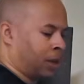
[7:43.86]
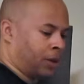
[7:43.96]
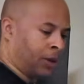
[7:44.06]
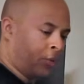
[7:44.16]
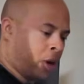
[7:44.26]

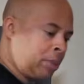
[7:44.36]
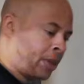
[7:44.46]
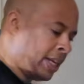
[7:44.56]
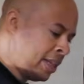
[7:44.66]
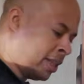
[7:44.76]
If you're able
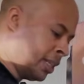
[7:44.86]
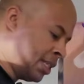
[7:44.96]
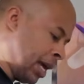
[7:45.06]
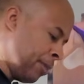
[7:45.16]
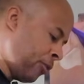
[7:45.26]
to get this
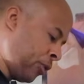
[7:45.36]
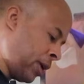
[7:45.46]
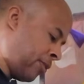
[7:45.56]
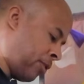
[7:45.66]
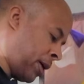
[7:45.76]
type of free
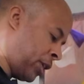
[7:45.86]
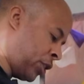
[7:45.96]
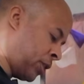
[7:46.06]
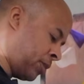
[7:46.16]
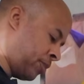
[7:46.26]

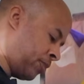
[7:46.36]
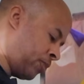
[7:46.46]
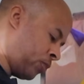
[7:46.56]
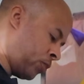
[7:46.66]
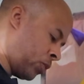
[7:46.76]
information,
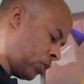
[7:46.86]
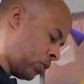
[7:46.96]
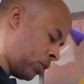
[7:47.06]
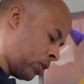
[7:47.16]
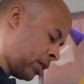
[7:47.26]

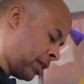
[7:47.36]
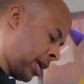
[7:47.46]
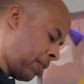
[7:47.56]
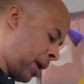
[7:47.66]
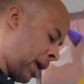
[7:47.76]
just think
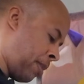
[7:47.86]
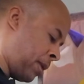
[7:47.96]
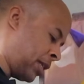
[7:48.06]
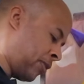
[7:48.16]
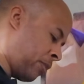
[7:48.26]
about how
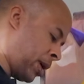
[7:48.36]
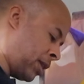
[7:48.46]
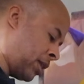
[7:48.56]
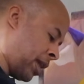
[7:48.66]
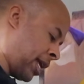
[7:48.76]
much
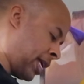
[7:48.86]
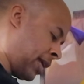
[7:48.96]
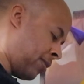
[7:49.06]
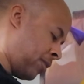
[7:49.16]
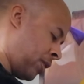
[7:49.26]
information that I
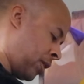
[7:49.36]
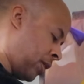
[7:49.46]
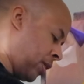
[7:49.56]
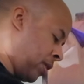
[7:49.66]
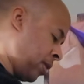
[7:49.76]
give
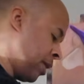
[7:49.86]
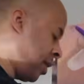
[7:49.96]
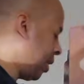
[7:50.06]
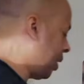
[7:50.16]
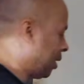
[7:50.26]

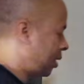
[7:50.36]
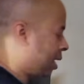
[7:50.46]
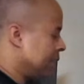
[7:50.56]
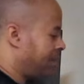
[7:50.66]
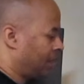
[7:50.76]

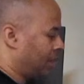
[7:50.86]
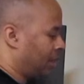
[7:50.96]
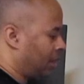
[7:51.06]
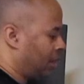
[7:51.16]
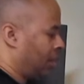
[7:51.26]
inside the
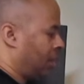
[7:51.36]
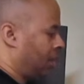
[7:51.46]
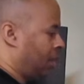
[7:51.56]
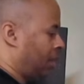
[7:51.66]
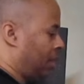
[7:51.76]

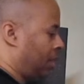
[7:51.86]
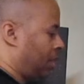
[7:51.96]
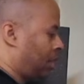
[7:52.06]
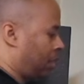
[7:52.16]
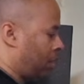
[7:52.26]

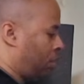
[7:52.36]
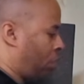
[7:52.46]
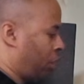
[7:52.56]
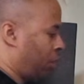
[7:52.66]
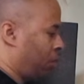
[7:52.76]

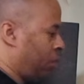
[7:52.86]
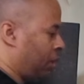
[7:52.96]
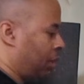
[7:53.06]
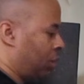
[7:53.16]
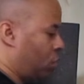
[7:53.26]
art
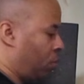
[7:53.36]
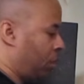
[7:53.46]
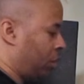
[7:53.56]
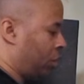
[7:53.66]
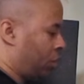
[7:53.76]
community. So
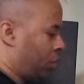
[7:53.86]
much.